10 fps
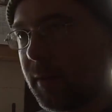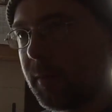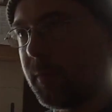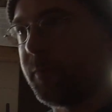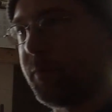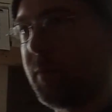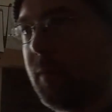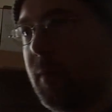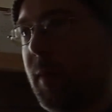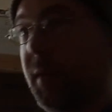a
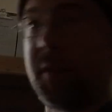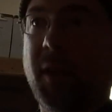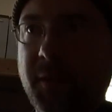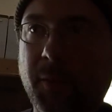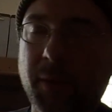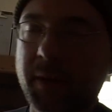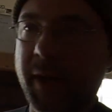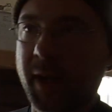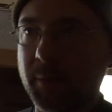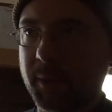6-foot
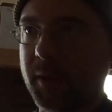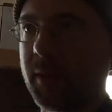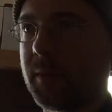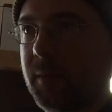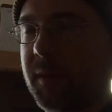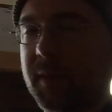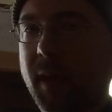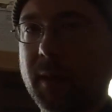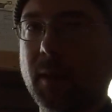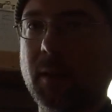diameter
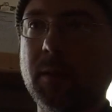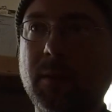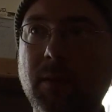silo,